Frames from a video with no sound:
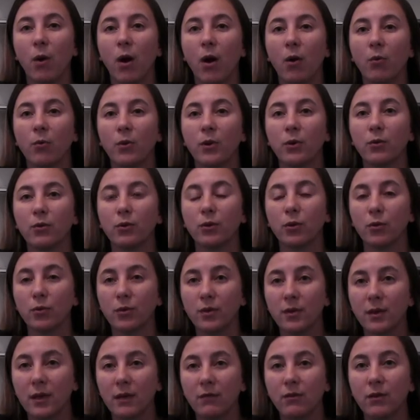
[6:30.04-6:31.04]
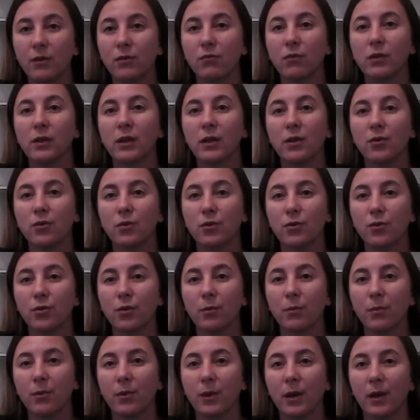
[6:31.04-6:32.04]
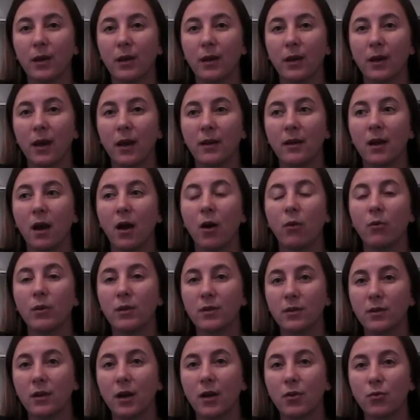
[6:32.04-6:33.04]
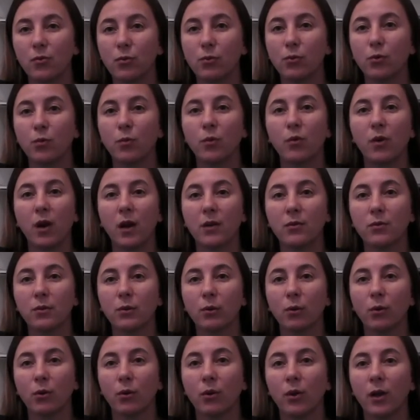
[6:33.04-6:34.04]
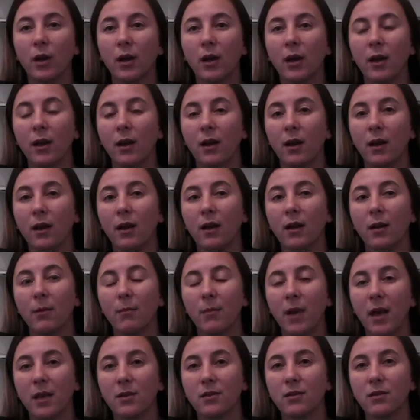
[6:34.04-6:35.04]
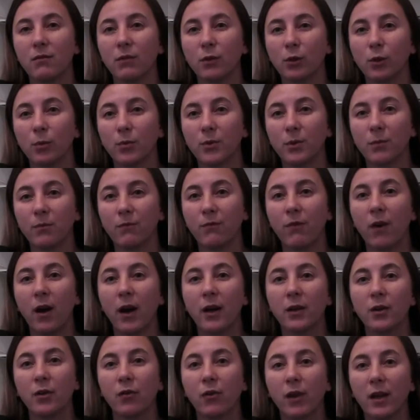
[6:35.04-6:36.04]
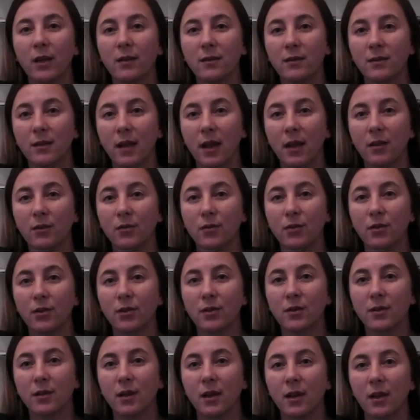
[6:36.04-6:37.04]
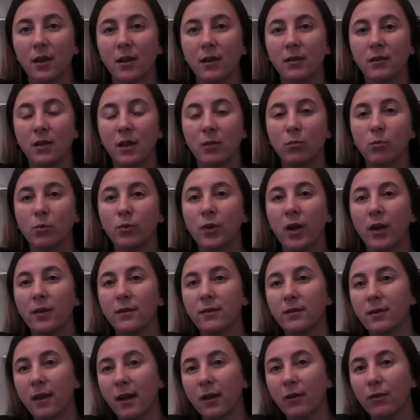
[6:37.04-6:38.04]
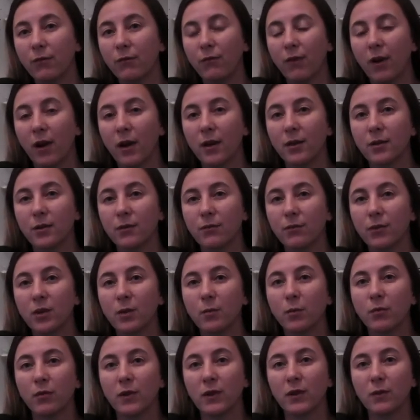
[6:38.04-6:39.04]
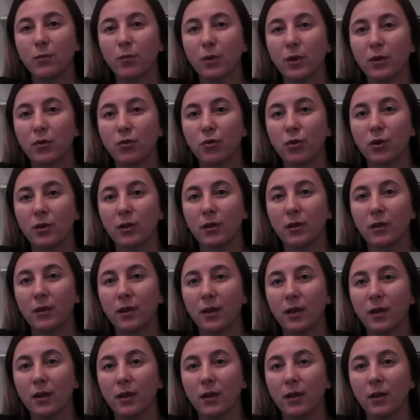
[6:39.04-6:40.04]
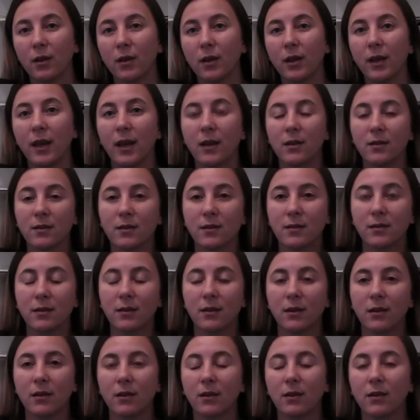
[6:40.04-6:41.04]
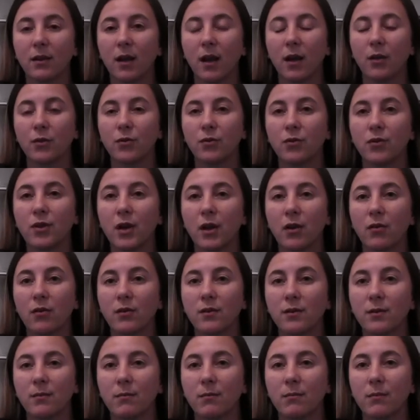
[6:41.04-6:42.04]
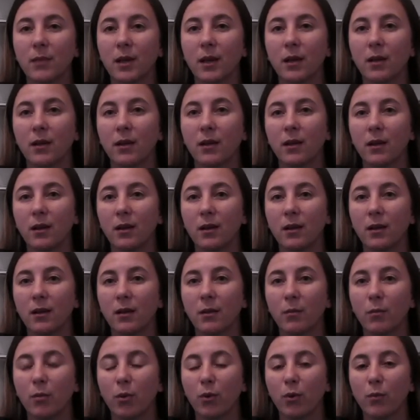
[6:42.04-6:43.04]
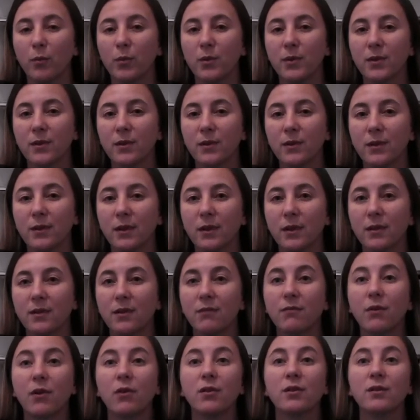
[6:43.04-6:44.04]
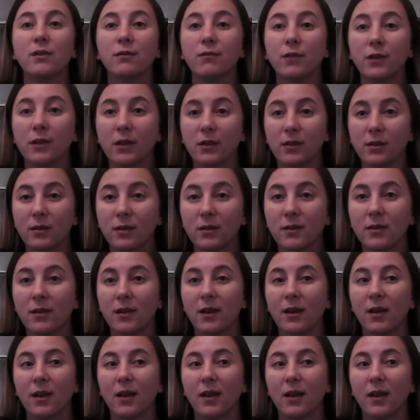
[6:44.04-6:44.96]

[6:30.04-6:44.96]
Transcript: how we could conceive this relationship and how international human rights law has developed some fine-grained standards that will not sacrifice freedom of expression against counterterrorism purposes. And it's a very difficult